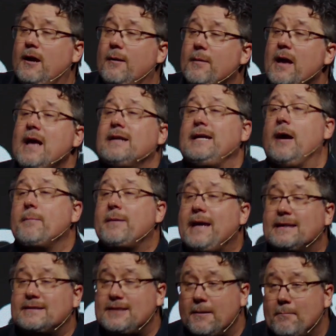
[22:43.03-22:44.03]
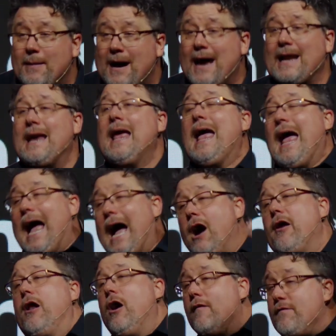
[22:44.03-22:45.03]
up to help get somebody
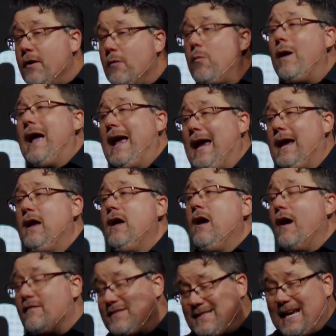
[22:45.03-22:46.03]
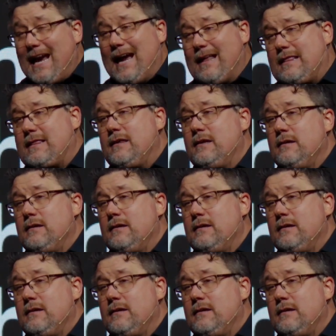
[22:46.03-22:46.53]
out of the way of death